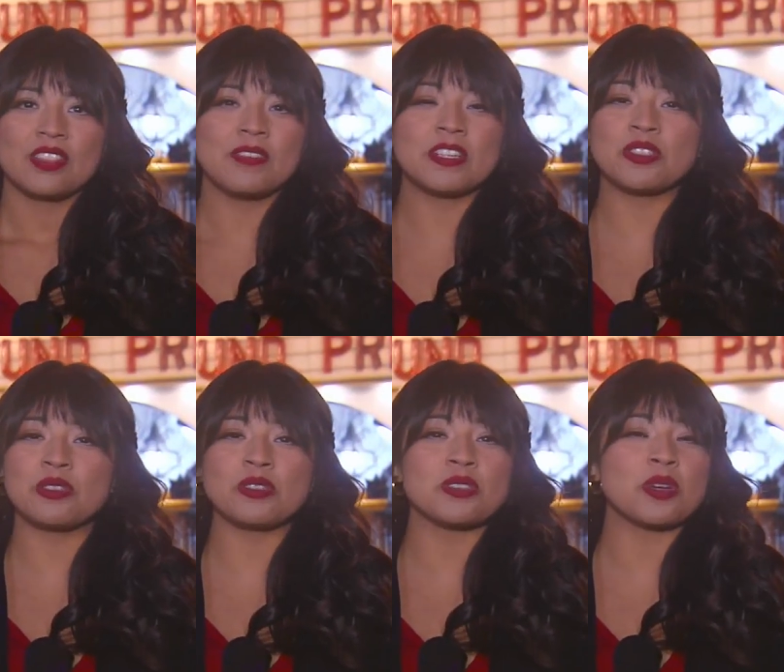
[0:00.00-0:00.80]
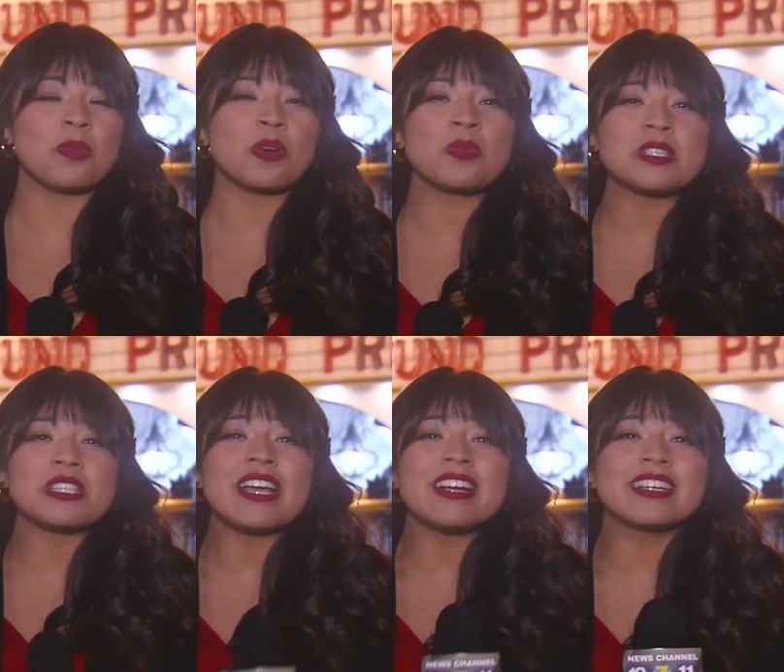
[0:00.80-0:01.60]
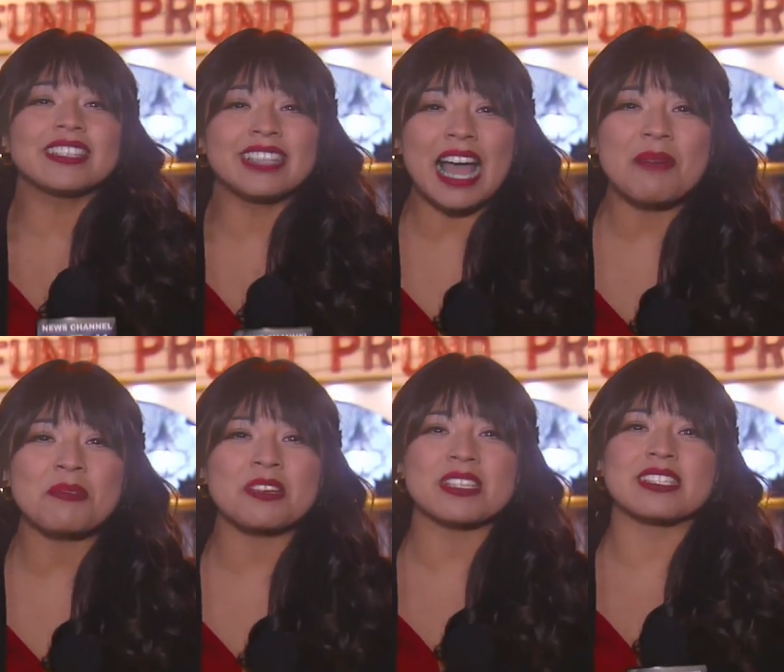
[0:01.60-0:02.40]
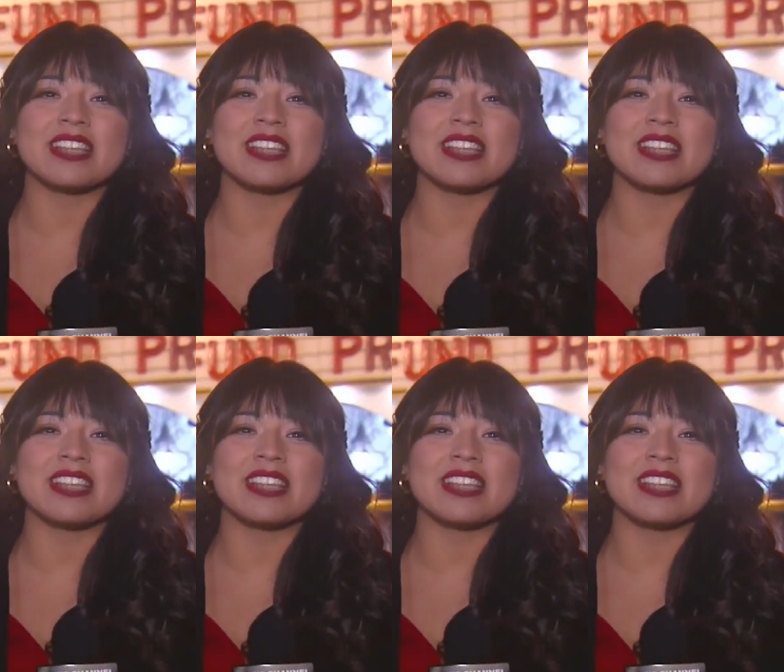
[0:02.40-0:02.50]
The Virtuosos Award was a glamorous